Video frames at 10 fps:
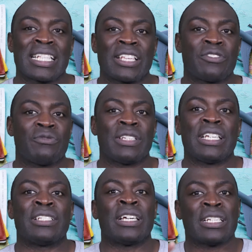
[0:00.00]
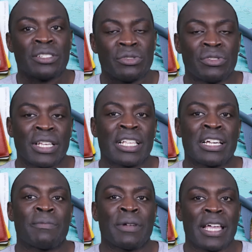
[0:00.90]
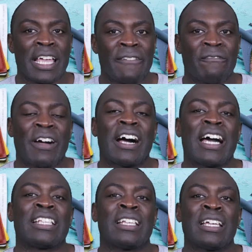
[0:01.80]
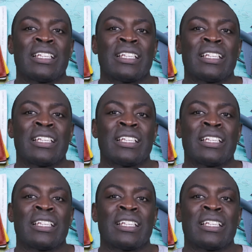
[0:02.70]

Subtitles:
that you need to set up and find